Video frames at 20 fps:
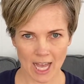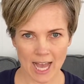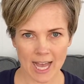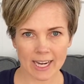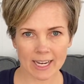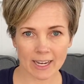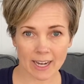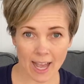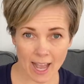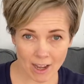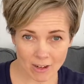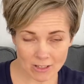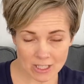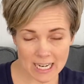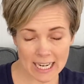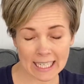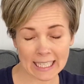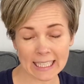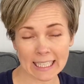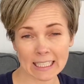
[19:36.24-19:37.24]
Now
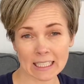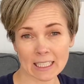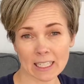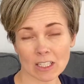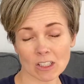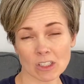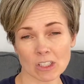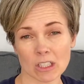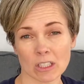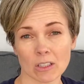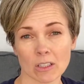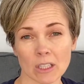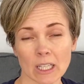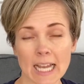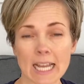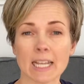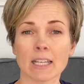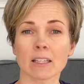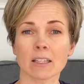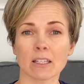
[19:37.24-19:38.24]
take an inhale to
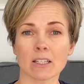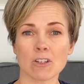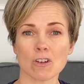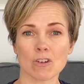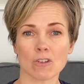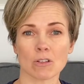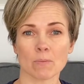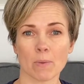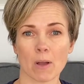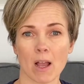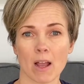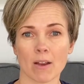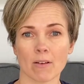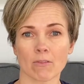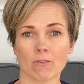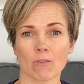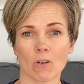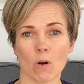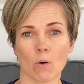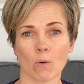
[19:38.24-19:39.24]
lengthen your spine
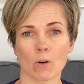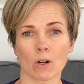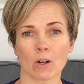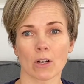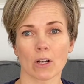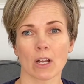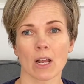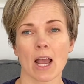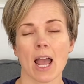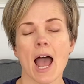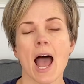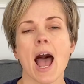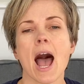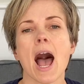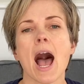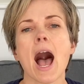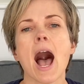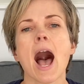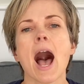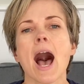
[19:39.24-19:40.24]
forward.
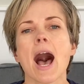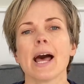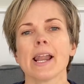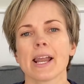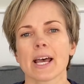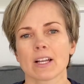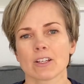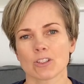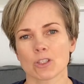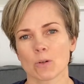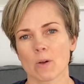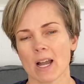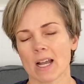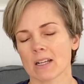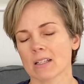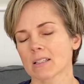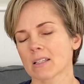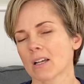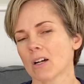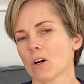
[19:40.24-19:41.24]
And as you
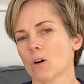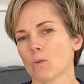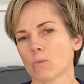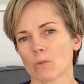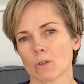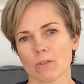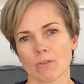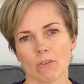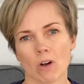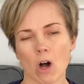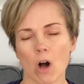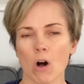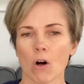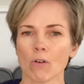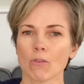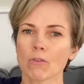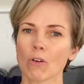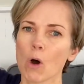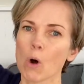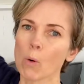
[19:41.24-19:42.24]
exhale,
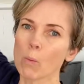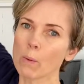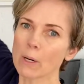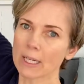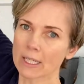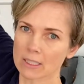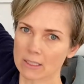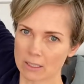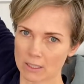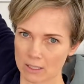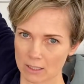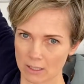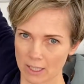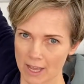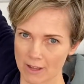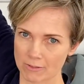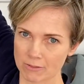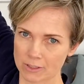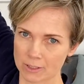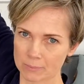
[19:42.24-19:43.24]
revolve, opening to the
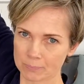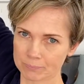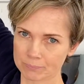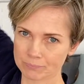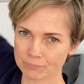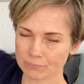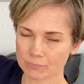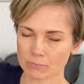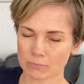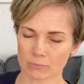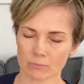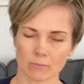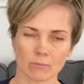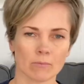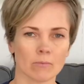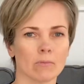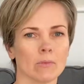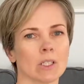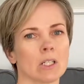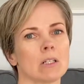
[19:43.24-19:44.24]
left.
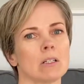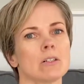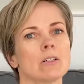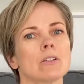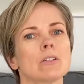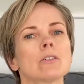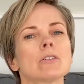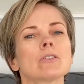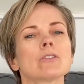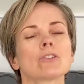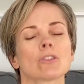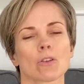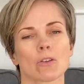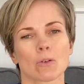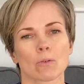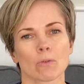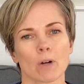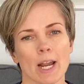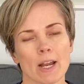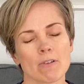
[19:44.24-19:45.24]
So the
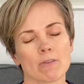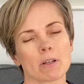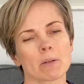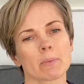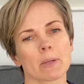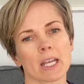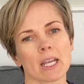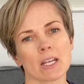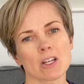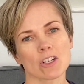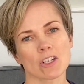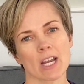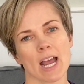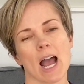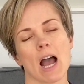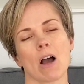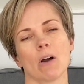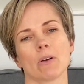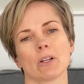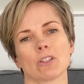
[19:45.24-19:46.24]
right rib cage
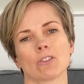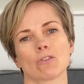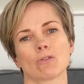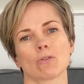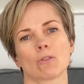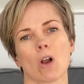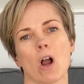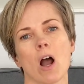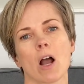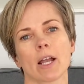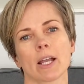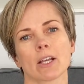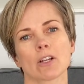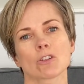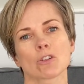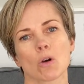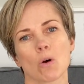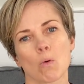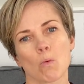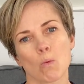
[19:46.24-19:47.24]
now is drawing
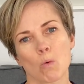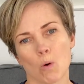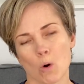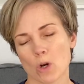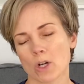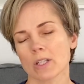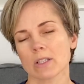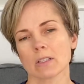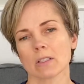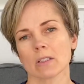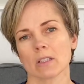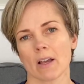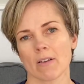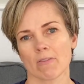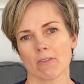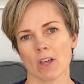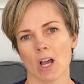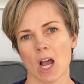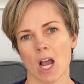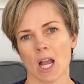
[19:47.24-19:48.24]
towards the
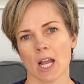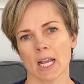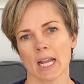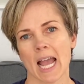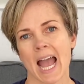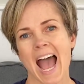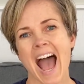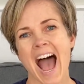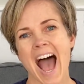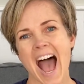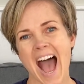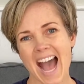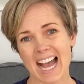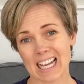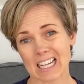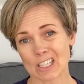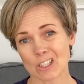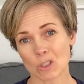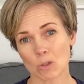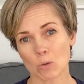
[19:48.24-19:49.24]
left thigh
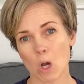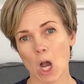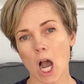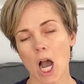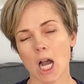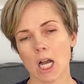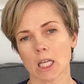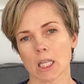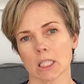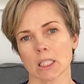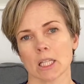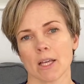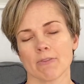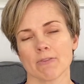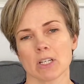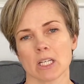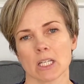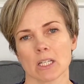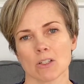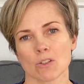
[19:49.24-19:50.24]
as you hug the left
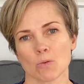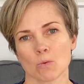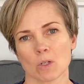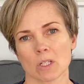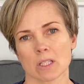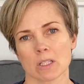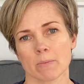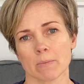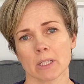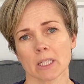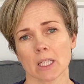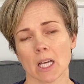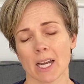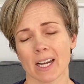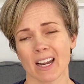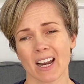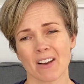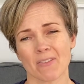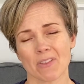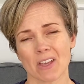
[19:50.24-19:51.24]
knee in towards the midline.
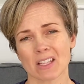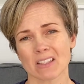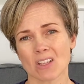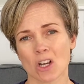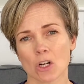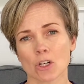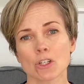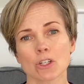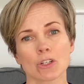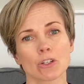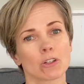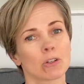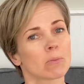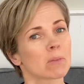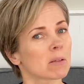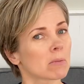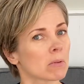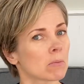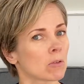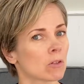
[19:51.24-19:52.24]
And if that's hard to do,
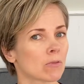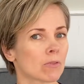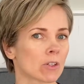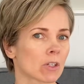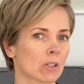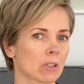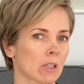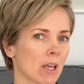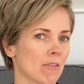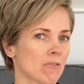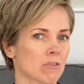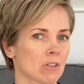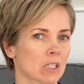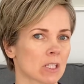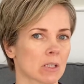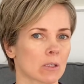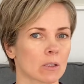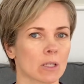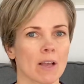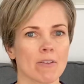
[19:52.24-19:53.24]
maybe move your left foot
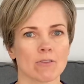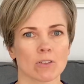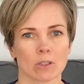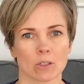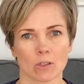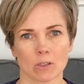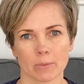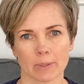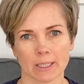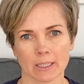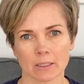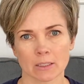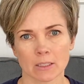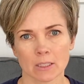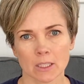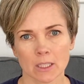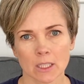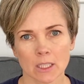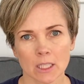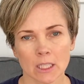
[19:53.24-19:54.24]
to the left a little bit.
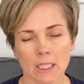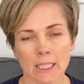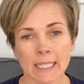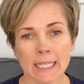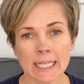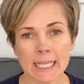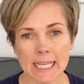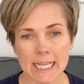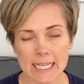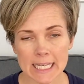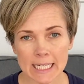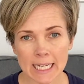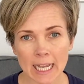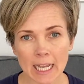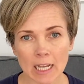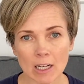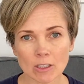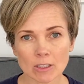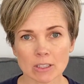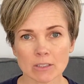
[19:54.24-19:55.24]

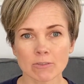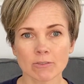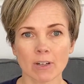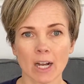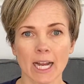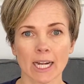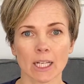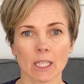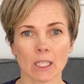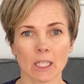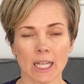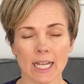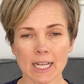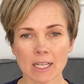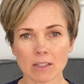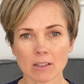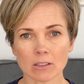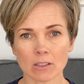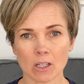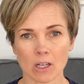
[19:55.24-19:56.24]
Inhale to find
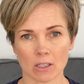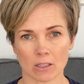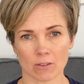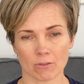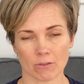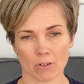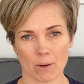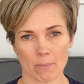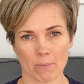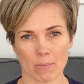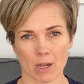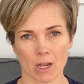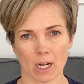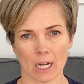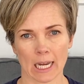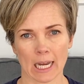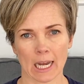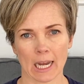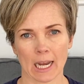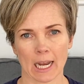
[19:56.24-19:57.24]
length along the front
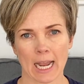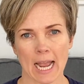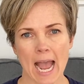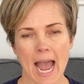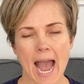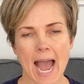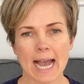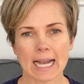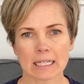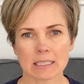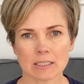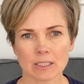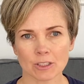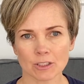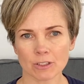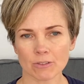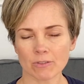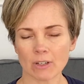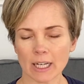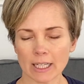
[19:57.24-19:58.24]
body. Exhale
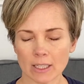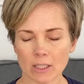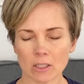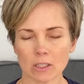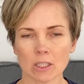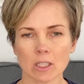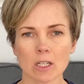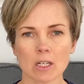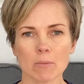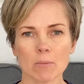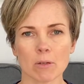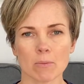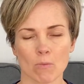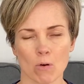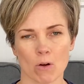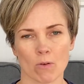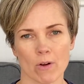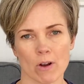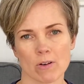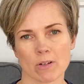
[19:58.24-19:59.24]
to find a little bit
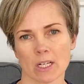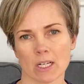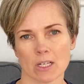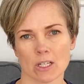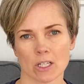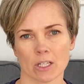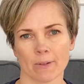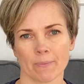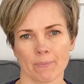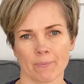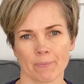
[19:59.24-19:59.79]
more rotation.